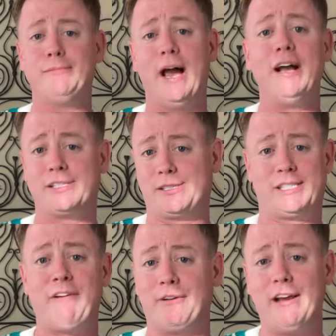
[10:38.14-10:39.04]
it's
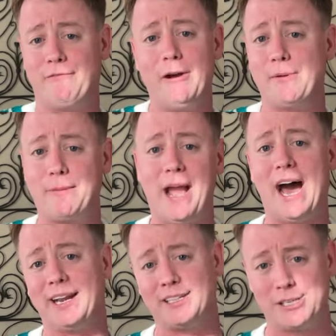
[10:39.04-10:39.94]
definitely a film I'm going to be
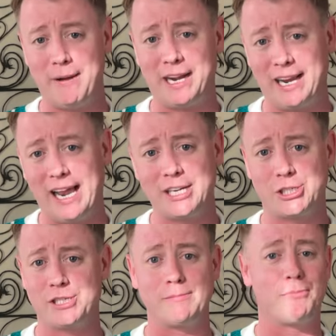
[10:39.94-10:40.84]
adding to my
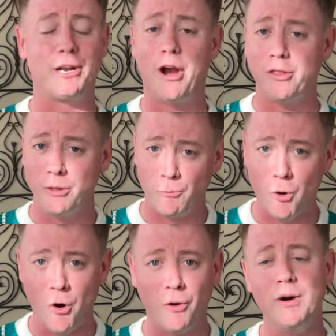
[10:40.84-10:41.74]
collection, putting it on the
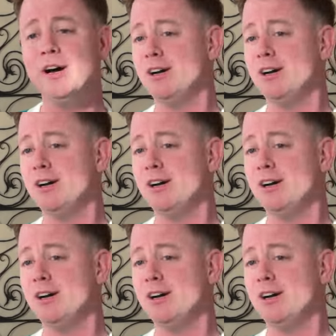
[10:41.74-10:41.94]
wall